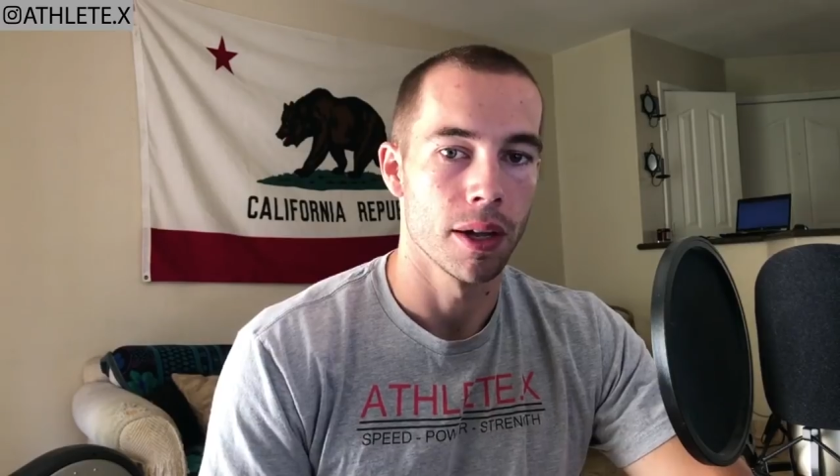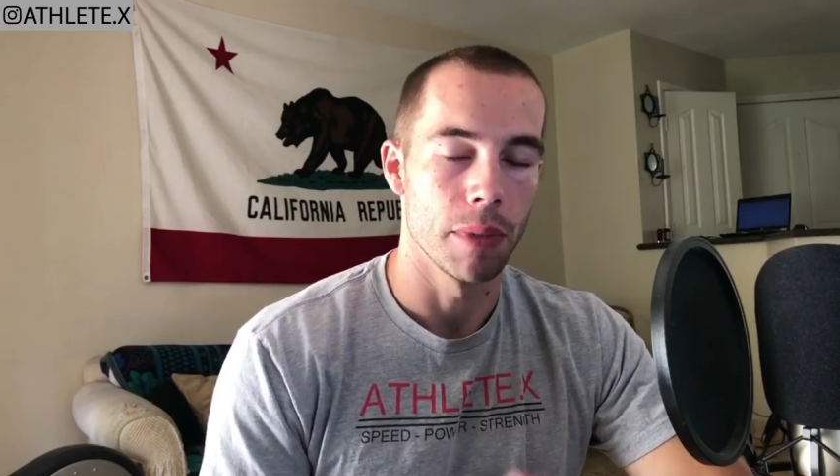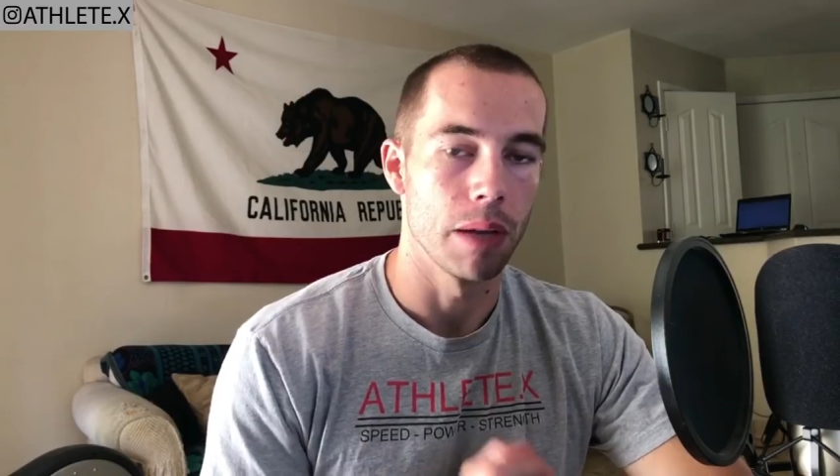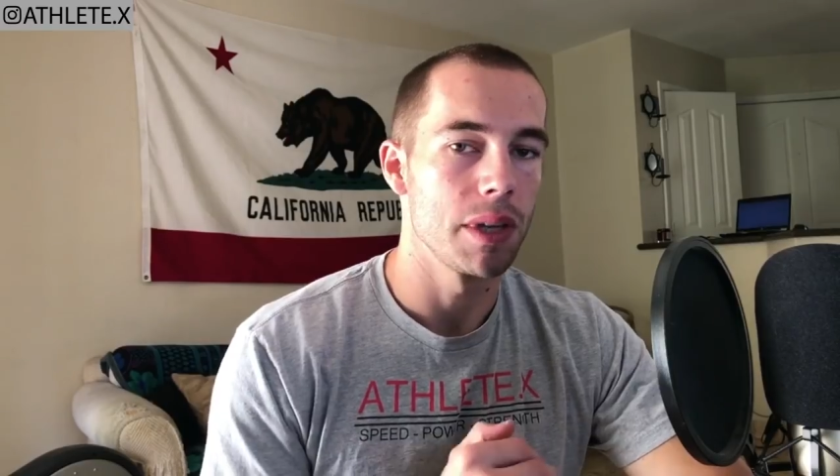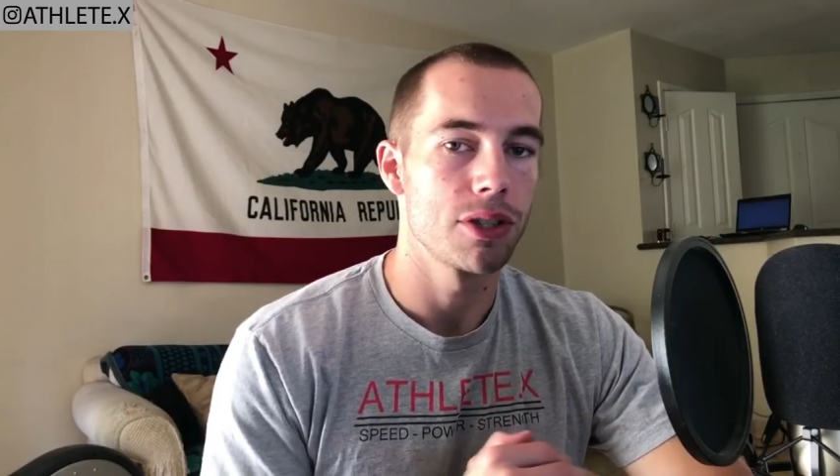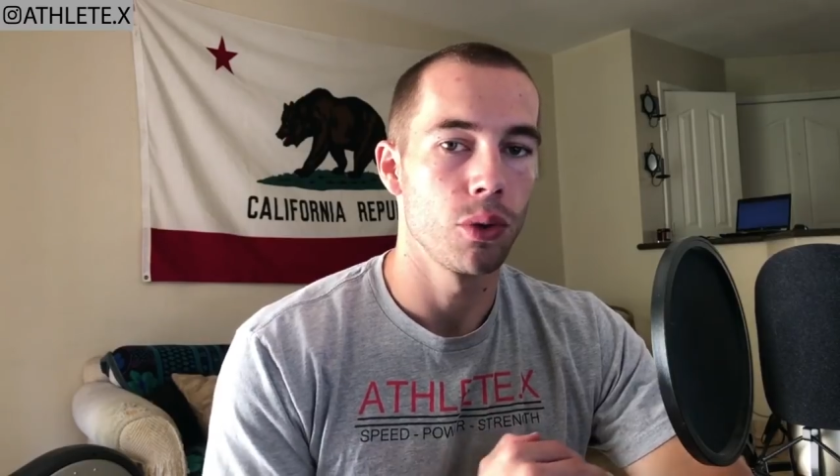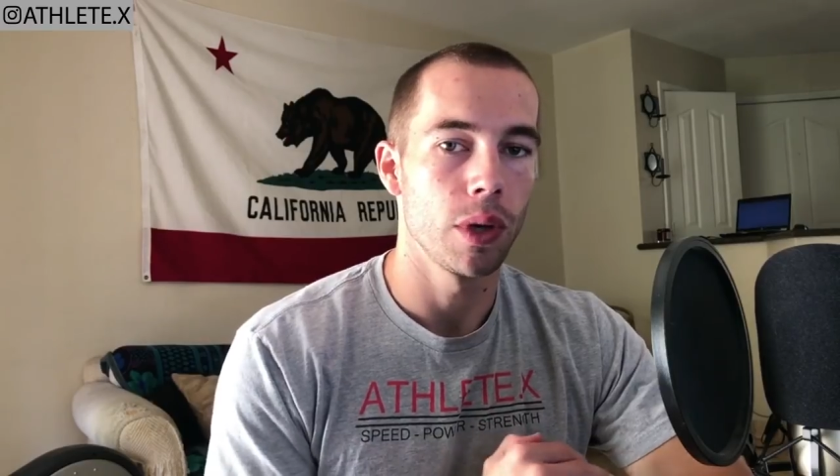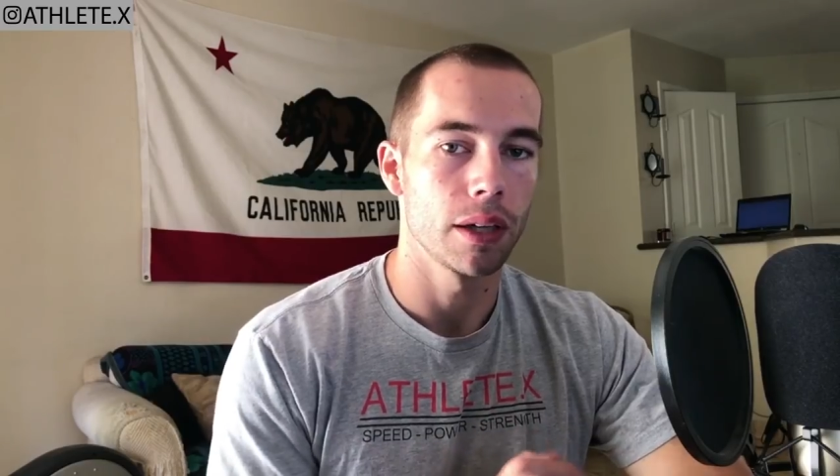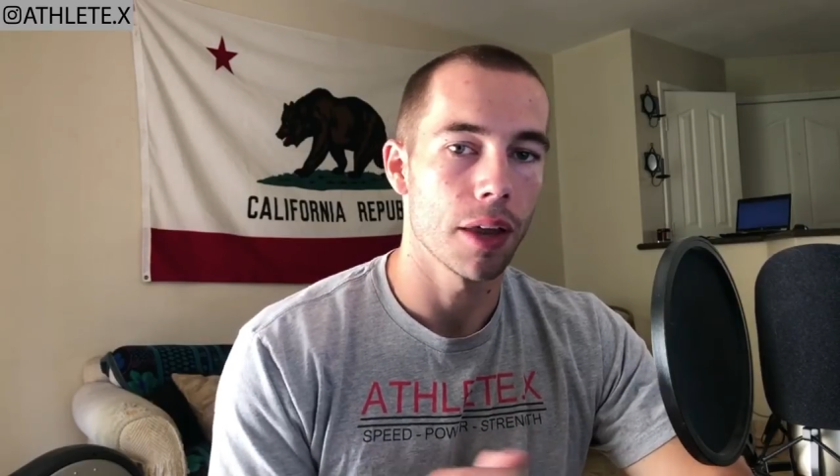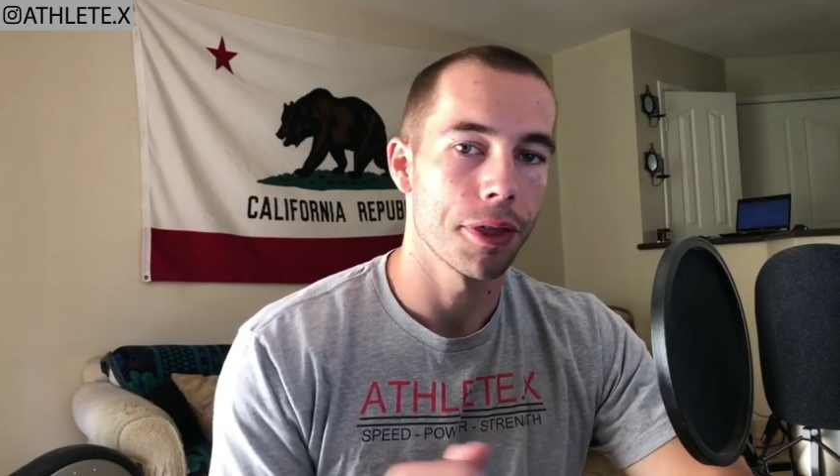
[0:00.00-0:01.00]
Maybe it's
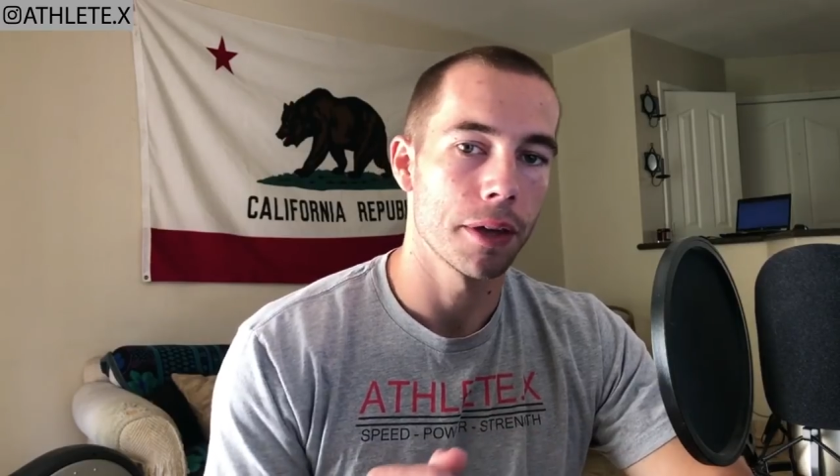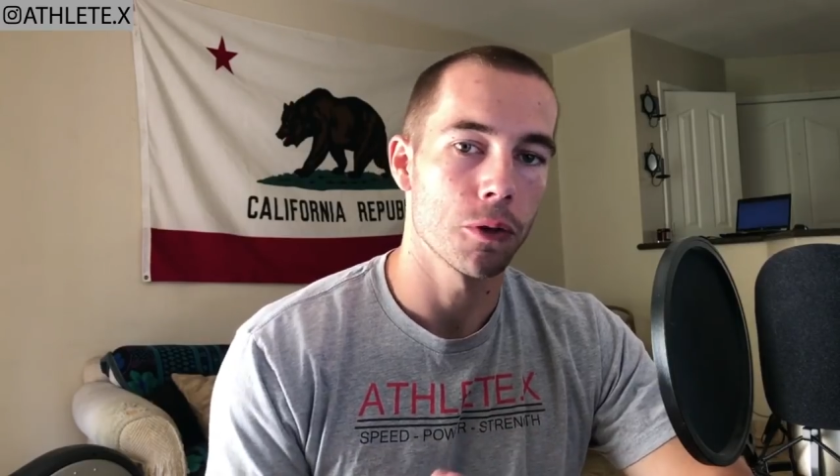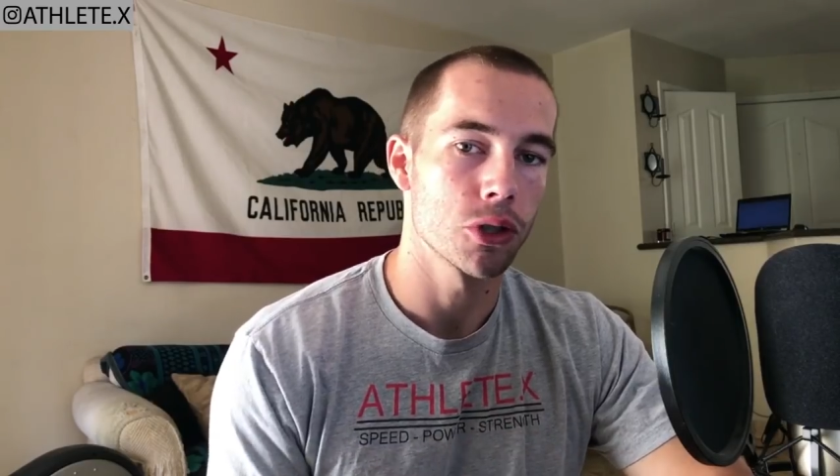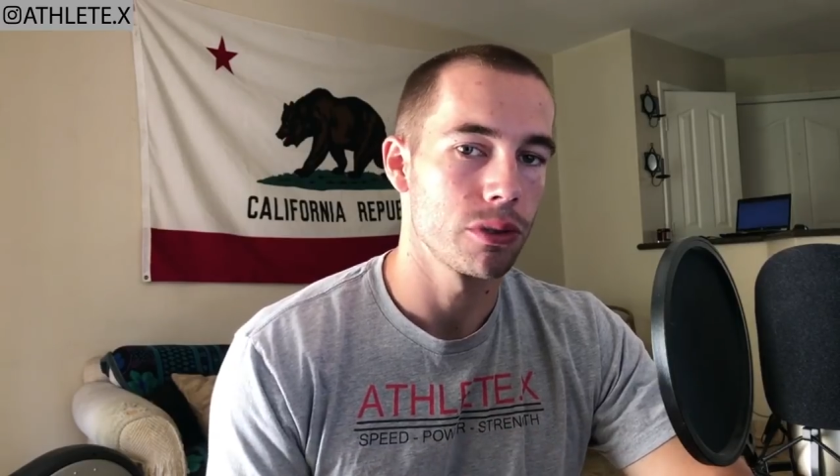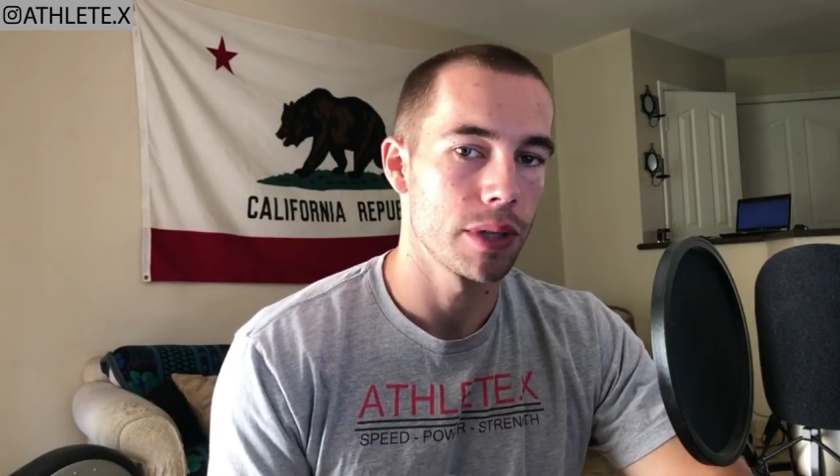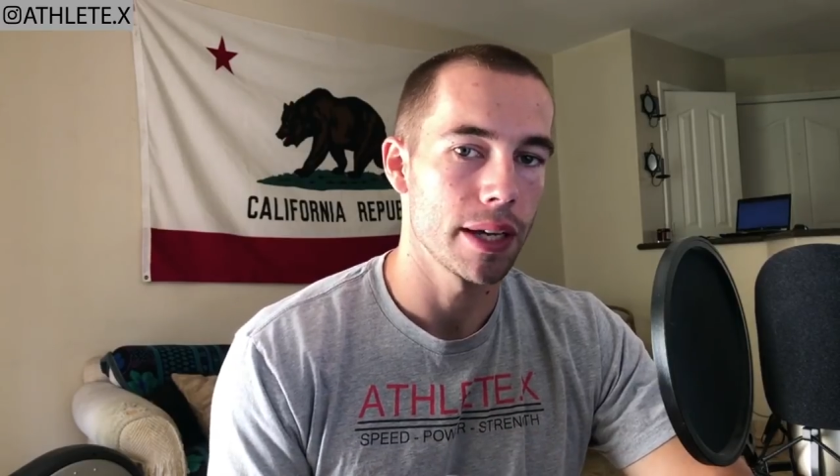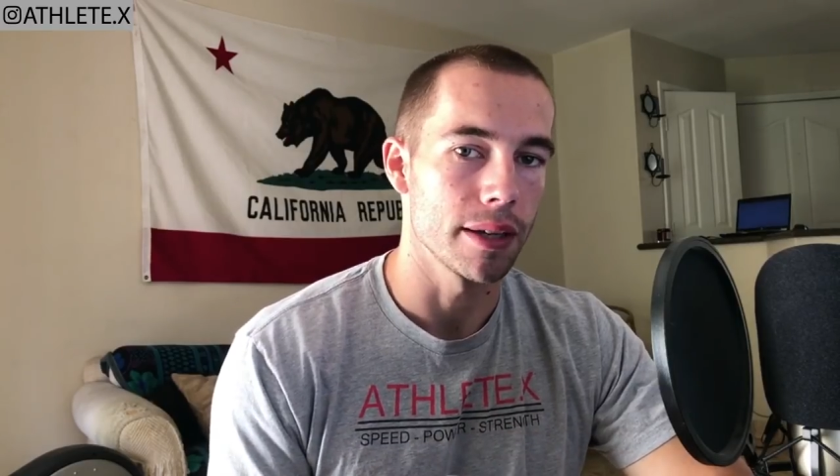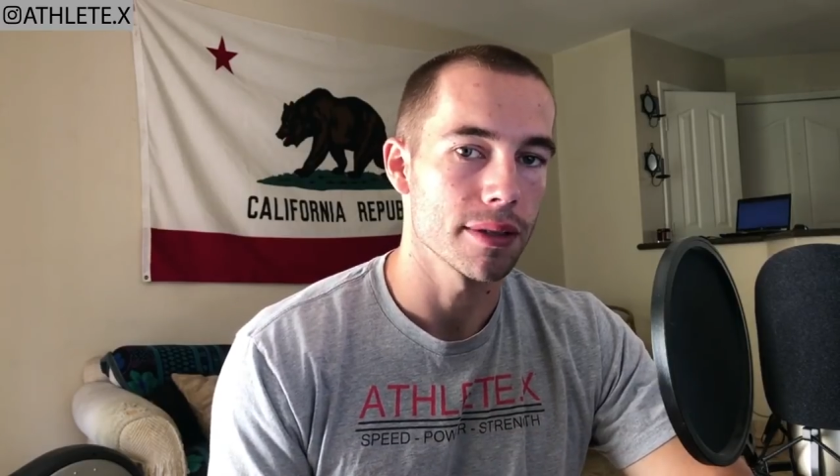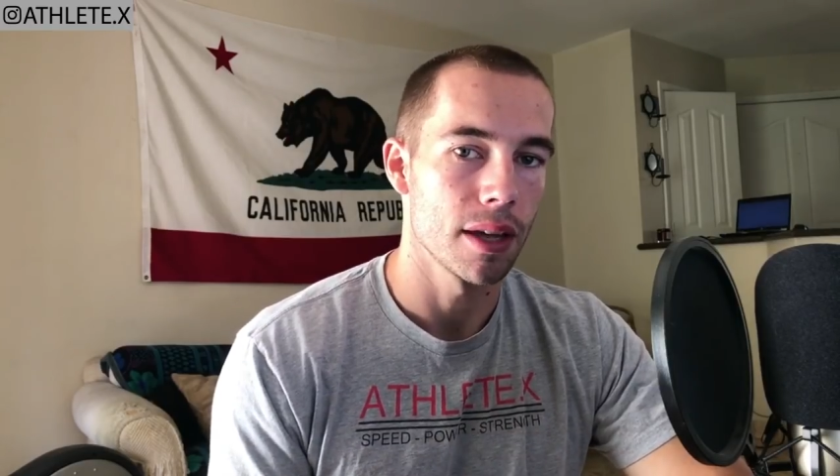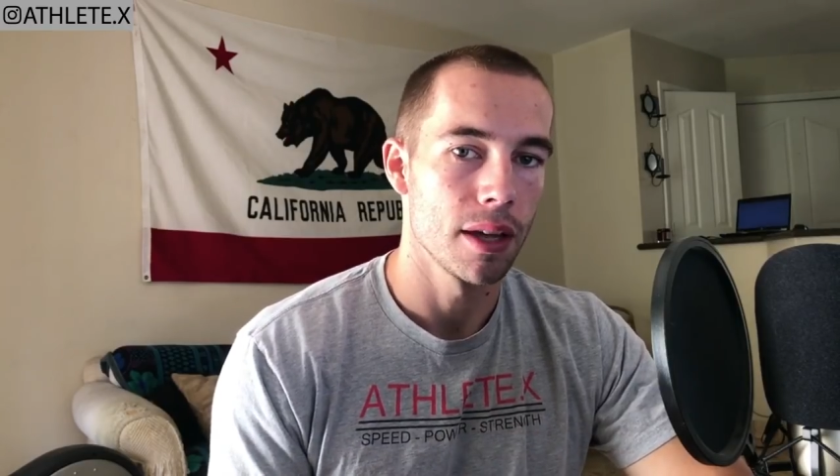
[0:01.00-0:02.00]
doing nothing for 2
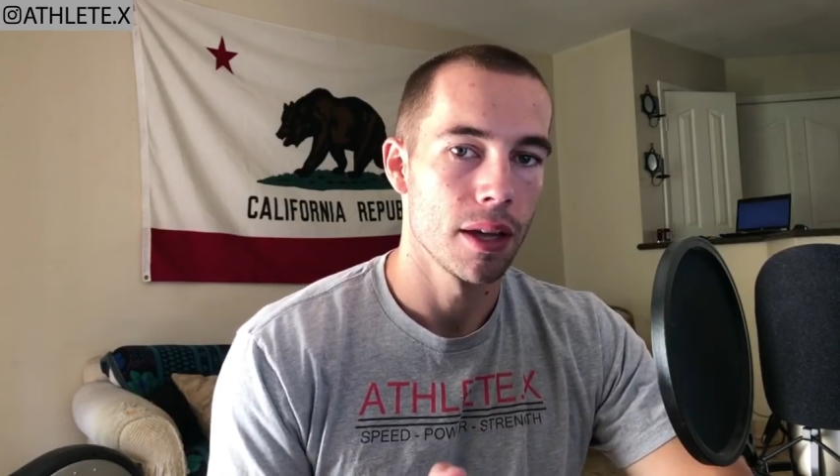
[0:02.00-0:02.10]
days.